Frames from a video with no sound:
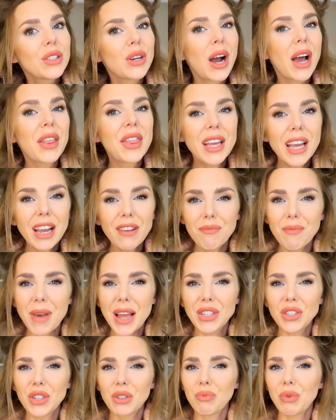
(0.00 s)
So I think I've
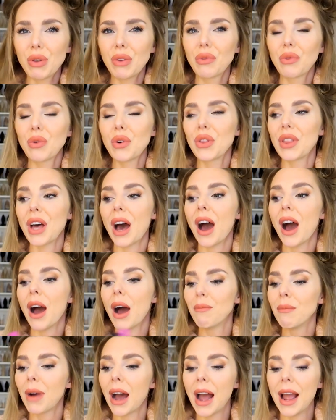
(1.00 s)
mentioned before that
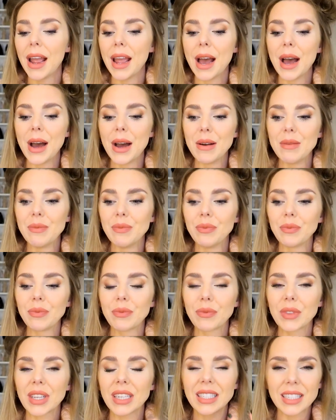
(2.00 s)
my
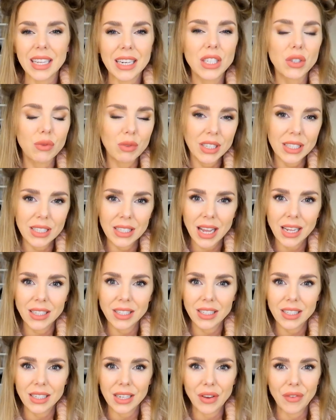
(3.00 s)
skin is really
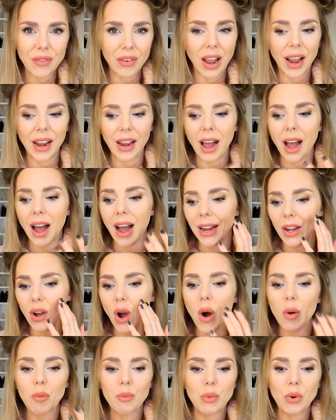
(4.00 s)
sensitive. Like I
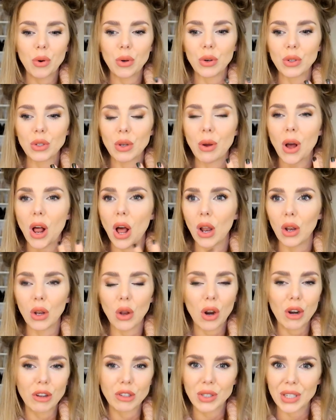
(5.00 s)
can't put a
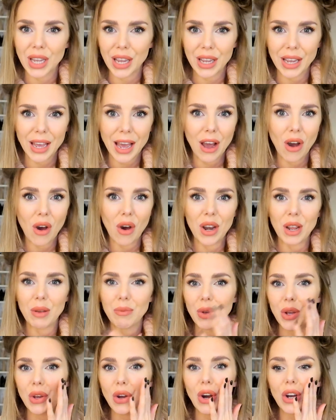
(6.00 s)
lot of skincare on
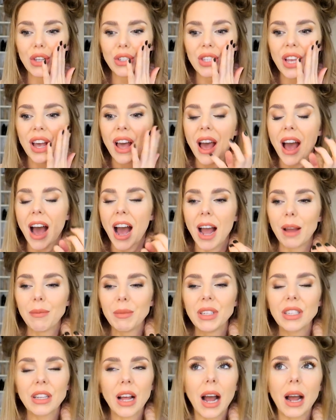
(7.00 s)
it because I
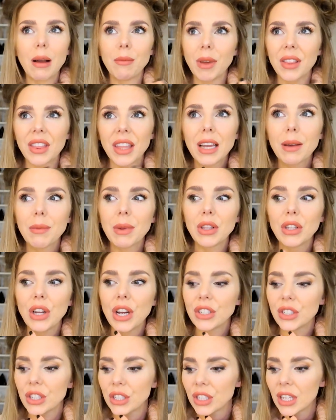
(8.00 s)
think I'm
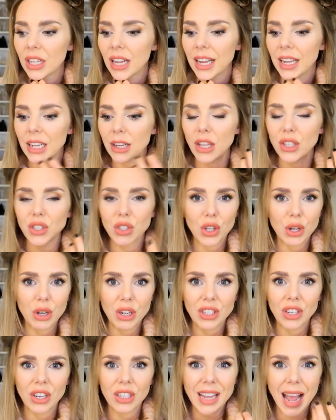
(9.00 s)
allergic to like
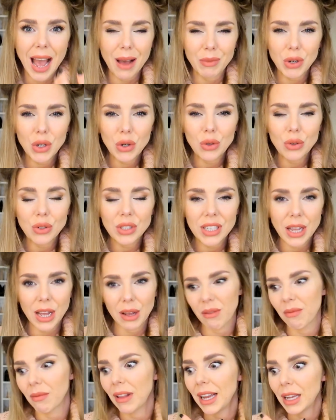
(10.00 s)
certain chemicals
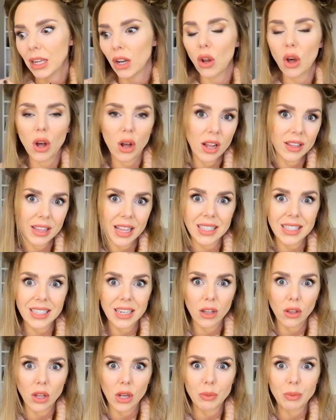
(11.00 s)
that like that's
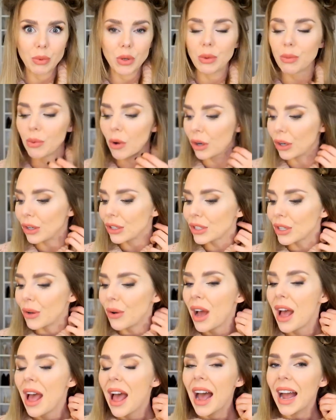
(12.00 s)
in a lot of beauty products.
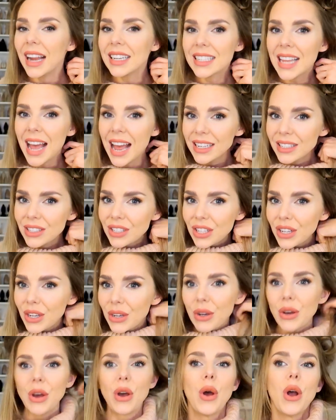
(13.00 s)
So I tend
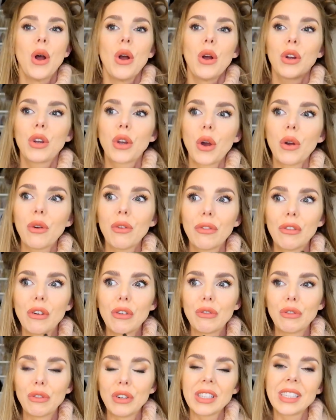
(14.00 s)
to go
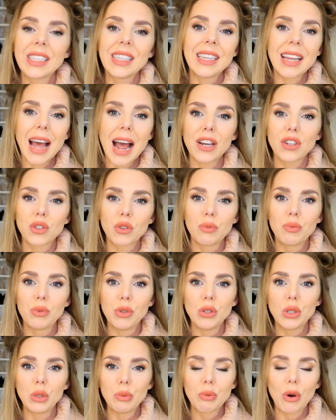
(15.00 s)
for really natural
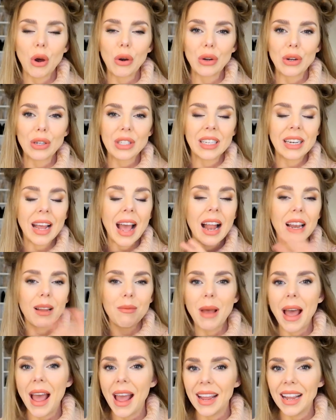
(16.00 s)
beauty products, and
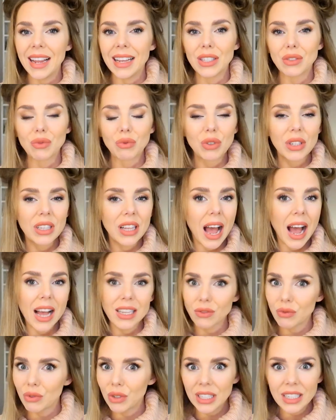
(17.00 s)
LMA
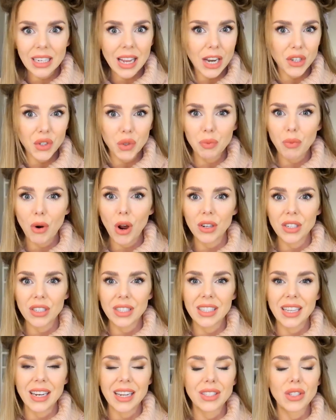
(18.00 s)
has really natural
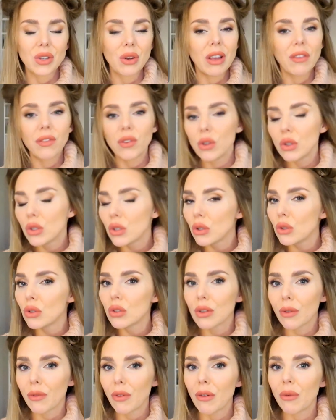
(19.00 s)
products in it. So if you too
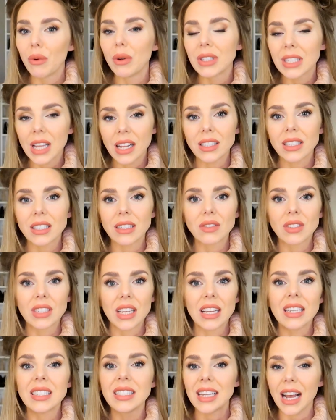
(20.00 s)
suffer with sensitive
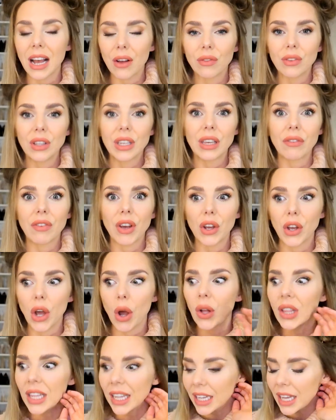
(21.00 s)
skin, definitely give it a
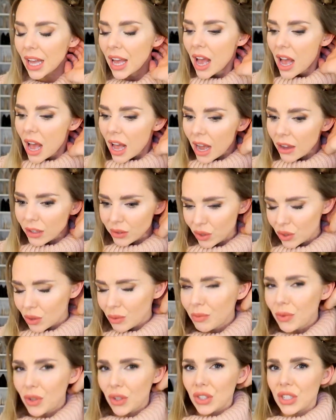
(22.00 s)
go. Like
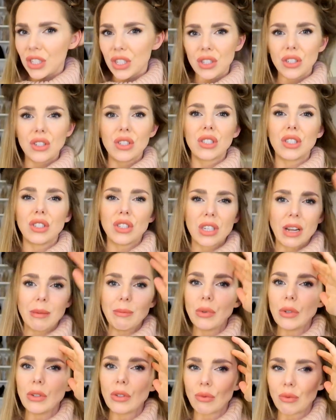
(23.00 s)
some conditioners and
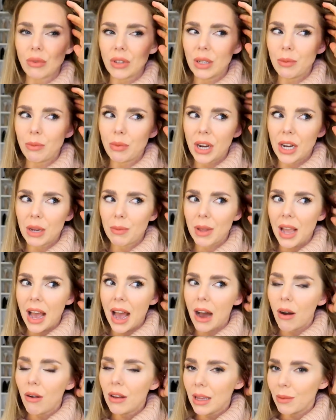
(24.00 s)
shampoos really break me
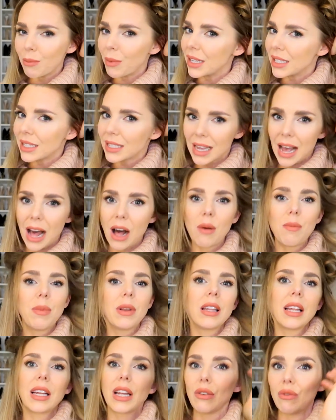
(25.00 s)
out in my scalp
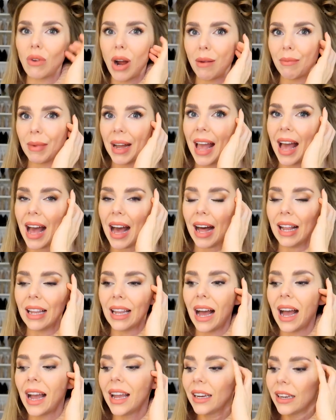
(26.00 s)
and like around my
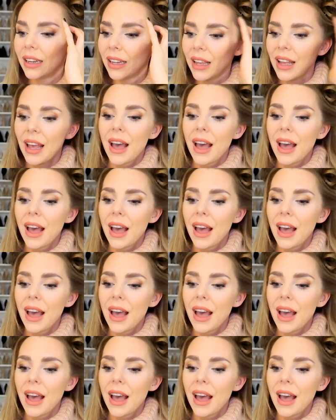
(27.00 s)
hairline.